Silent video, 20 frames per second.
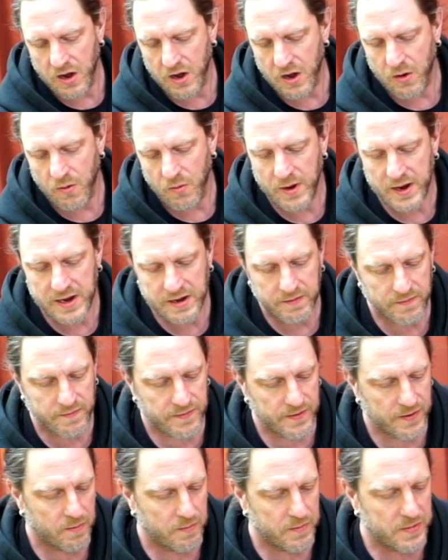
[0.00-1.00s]
a white
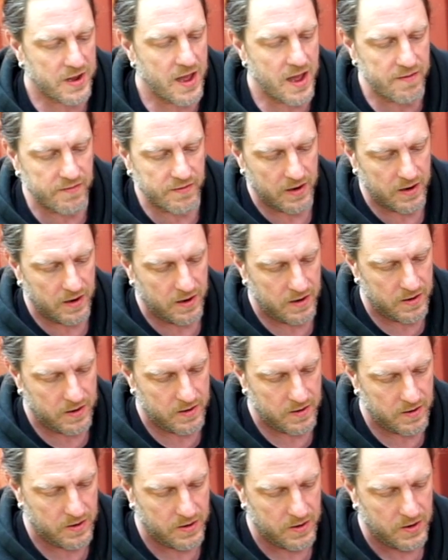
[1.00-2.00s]
film cover.
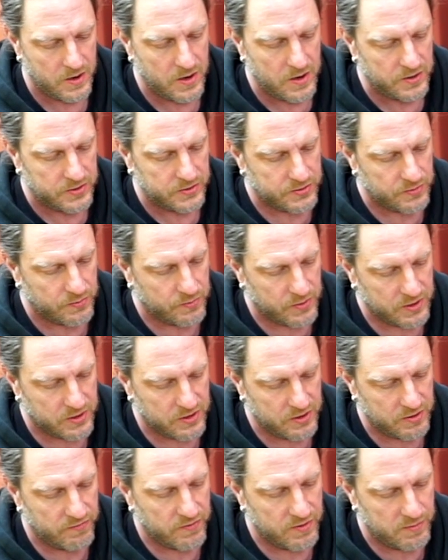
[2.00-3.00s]
So we're
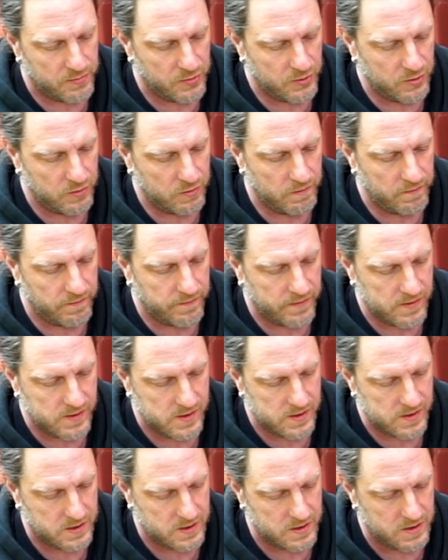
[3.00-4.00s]
going to remove
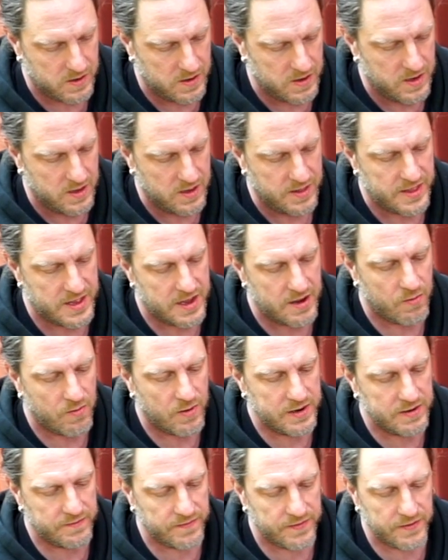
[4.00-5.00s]
that
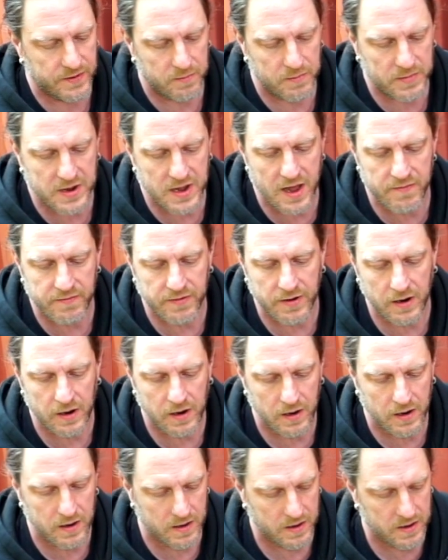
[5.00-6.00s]
white film cover,
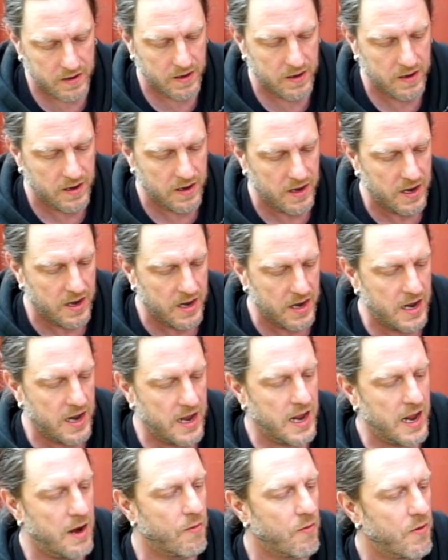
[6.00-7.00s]

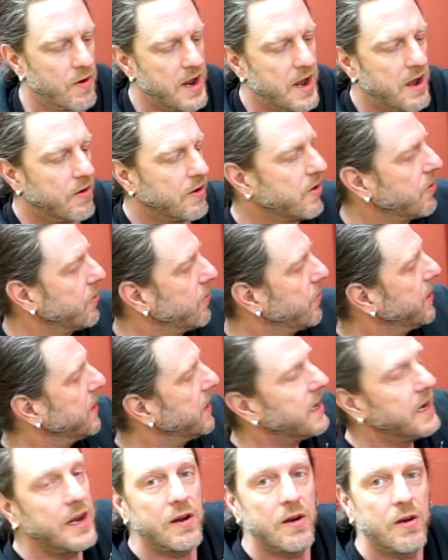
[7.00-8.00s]
and we're now going to
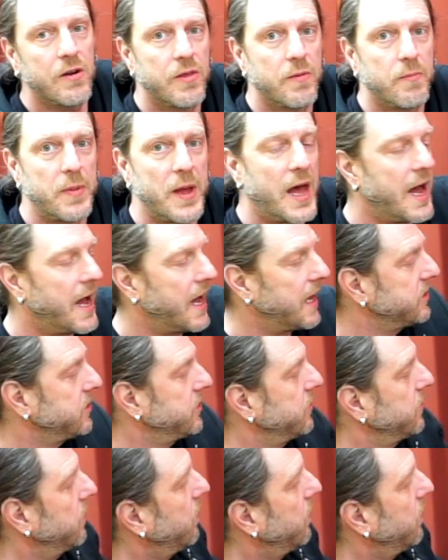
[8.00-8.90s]
adhere the patch